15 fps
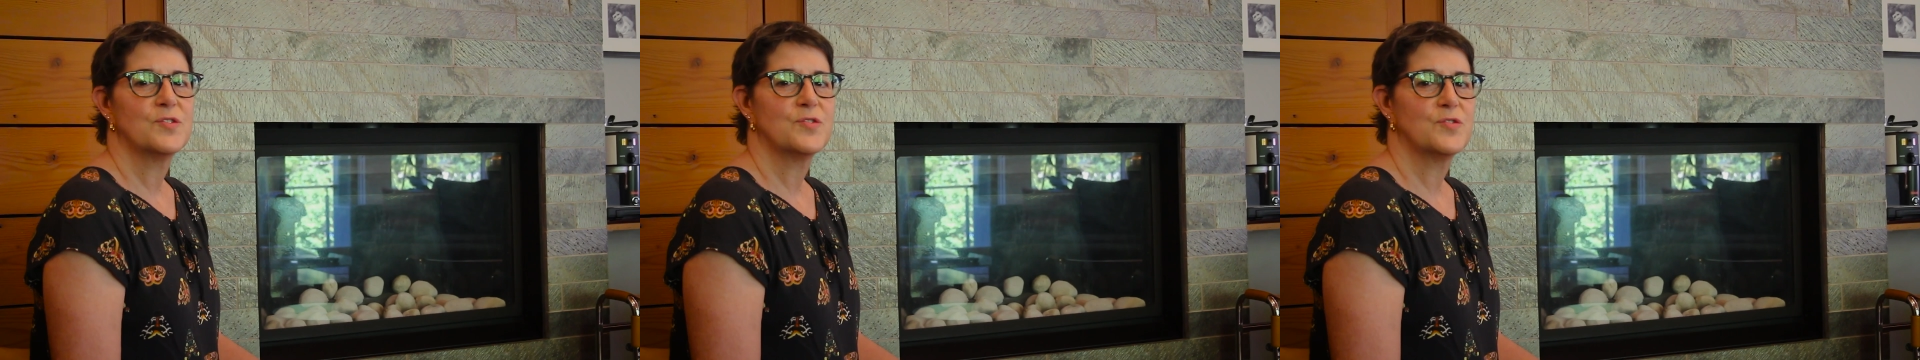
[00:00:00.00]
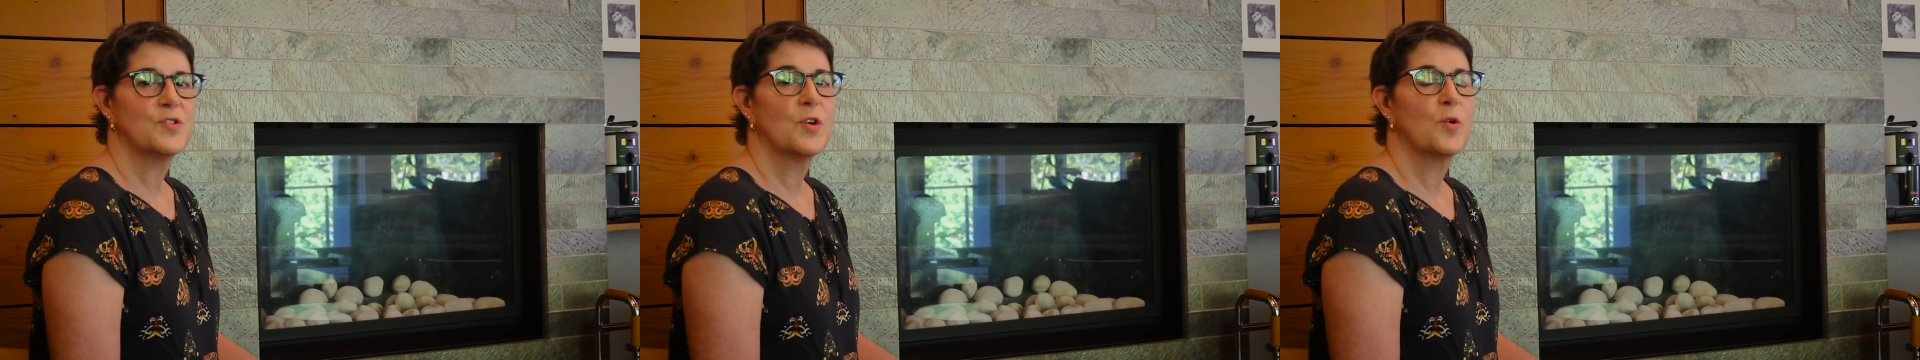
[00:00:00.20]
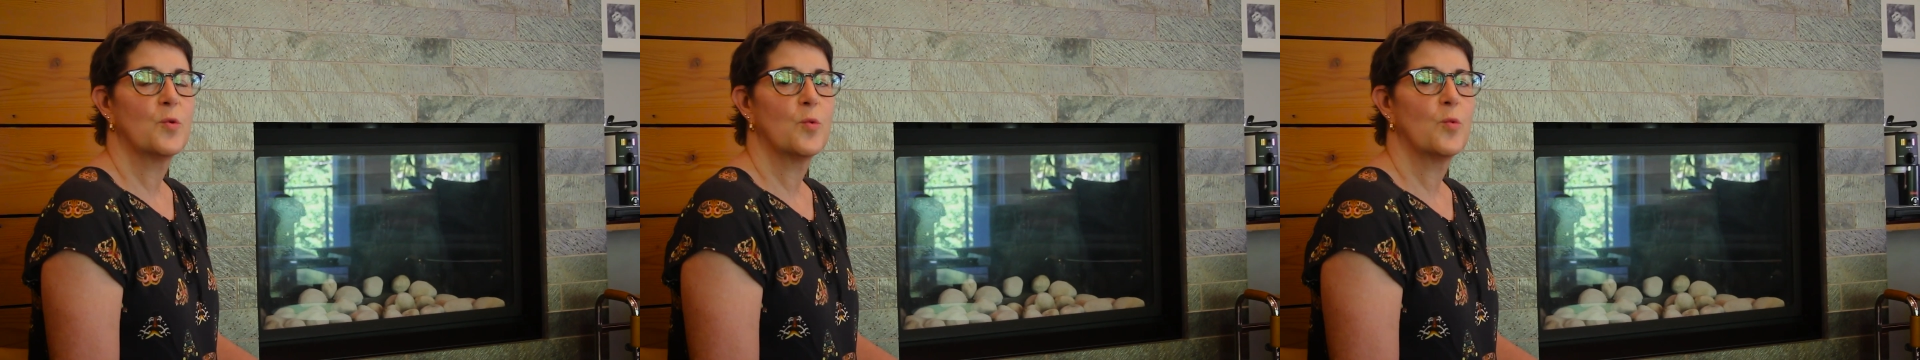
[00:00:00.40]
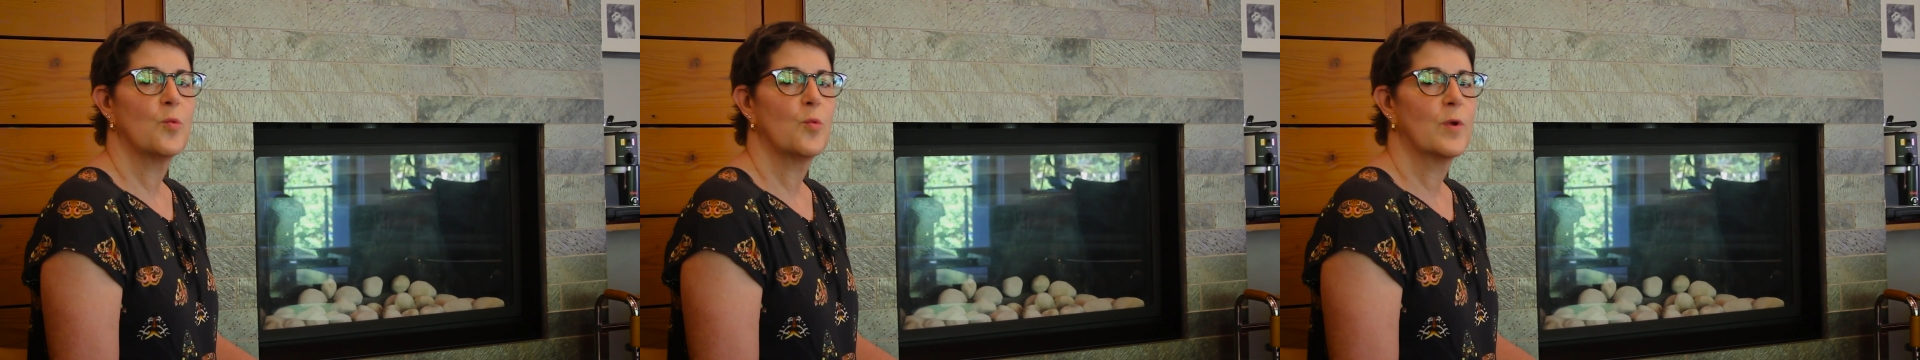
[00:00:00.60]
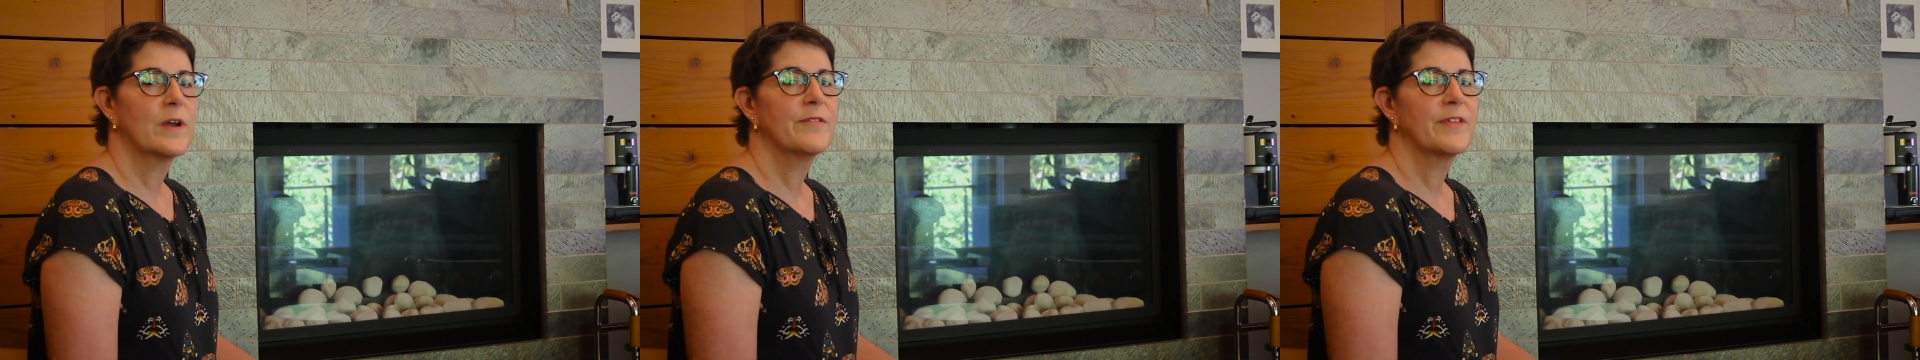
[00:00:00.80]
So
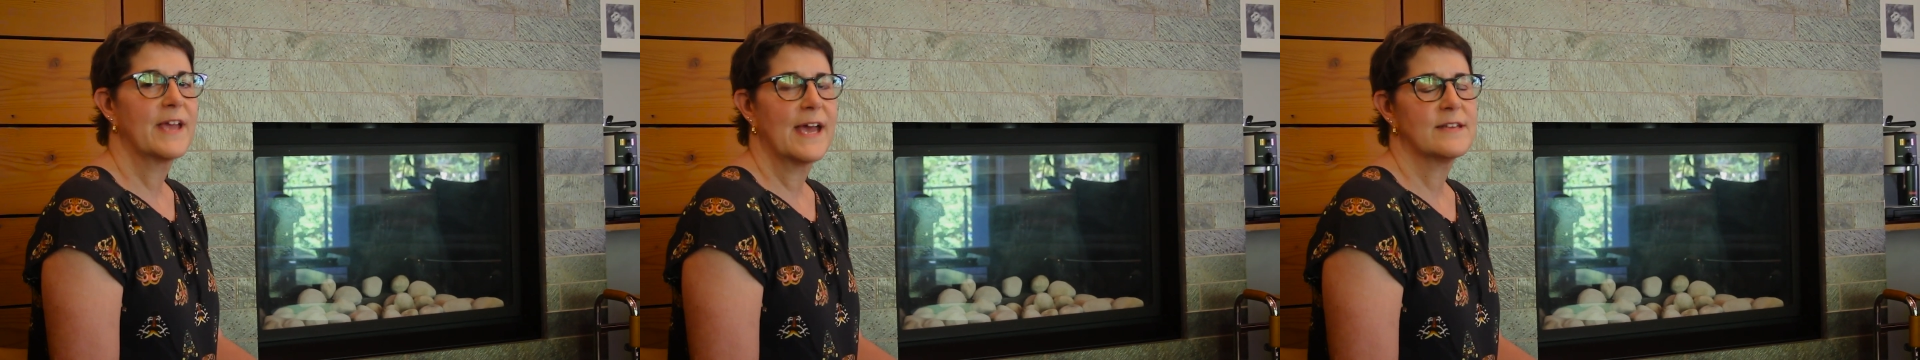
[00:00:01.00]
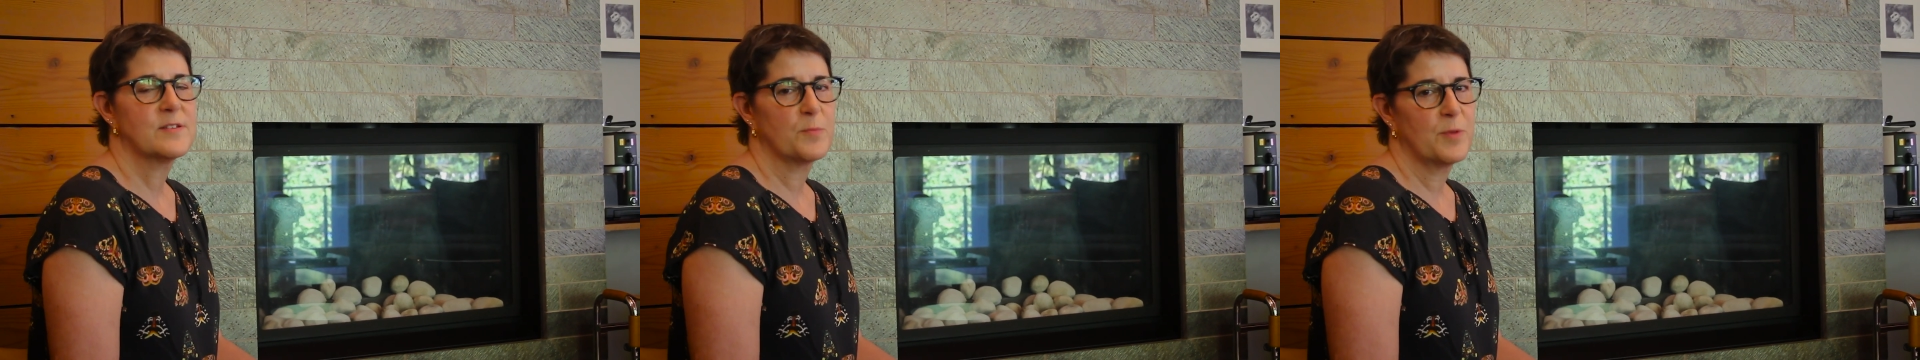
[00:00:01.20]
one of the gas